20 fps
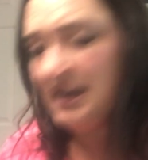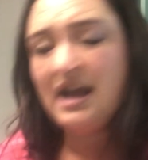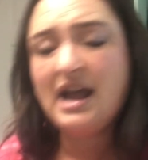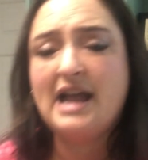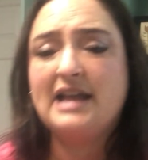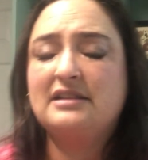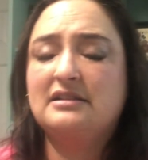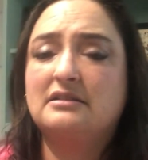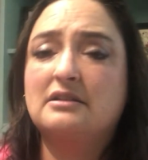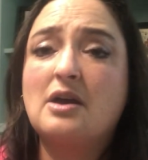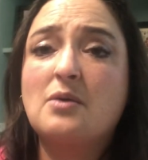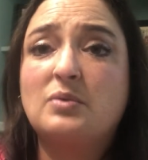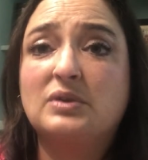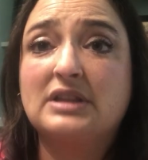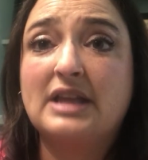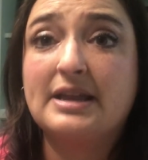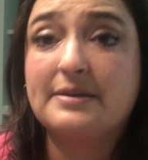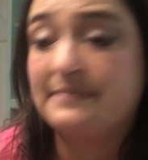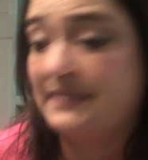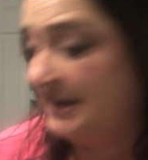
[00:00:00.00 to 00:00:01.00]
I would
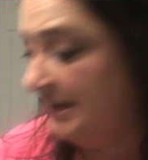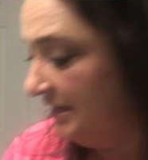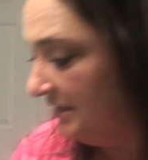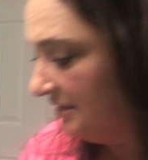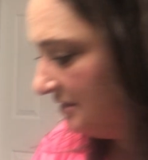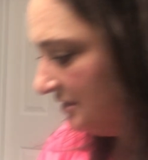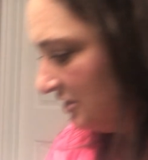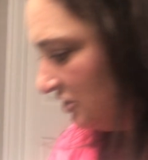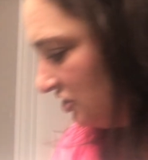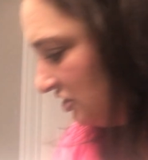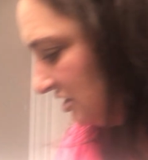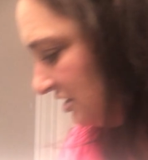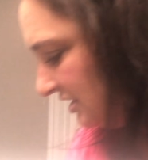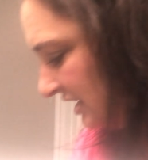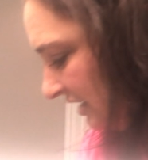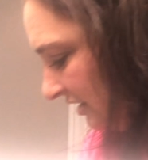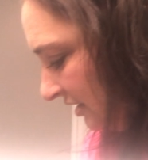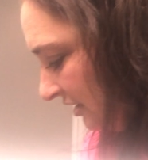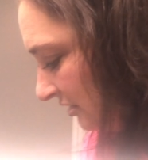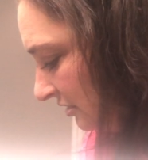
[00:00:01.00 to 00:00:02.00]
like my kids to just stay
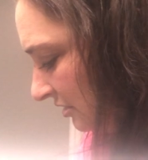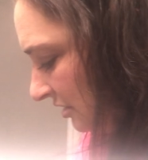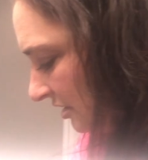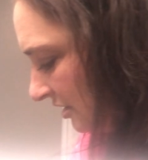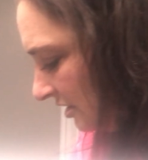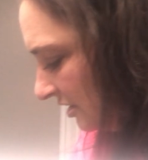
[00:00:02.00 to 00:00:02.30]
little.